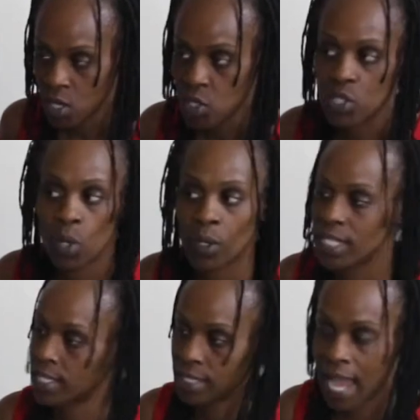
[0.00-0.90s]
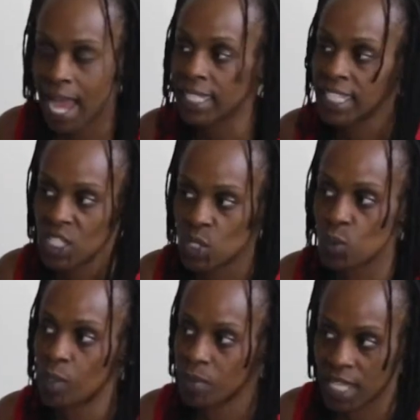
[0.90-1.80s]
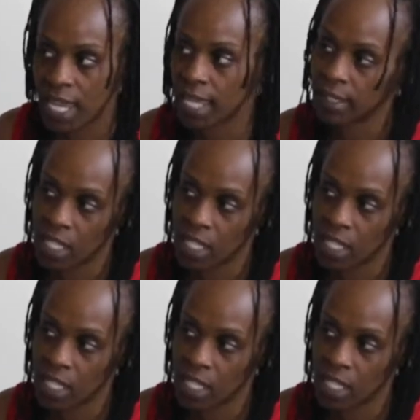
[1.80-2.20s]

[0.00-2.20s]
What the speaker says: So it's not, this is what I'm saying.